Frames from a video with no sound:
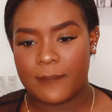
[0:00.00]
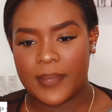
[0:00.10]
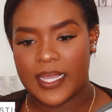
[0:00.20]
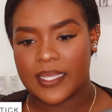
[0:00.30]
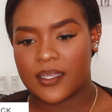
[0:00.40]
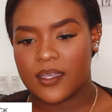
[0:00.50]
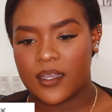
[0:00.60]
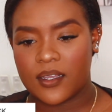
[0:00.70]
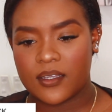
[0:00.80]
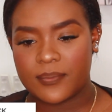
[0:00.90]
MAC
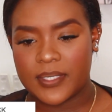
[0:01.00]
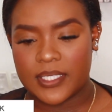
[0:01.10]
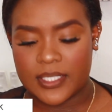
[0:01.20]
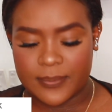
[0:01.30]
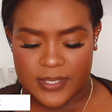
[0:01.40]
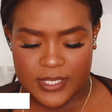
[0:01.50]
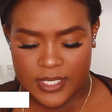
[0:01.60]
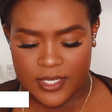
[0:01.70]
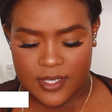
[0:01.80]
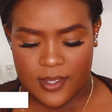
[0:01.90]
Hug Me
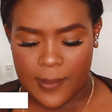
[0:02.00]
lipstick.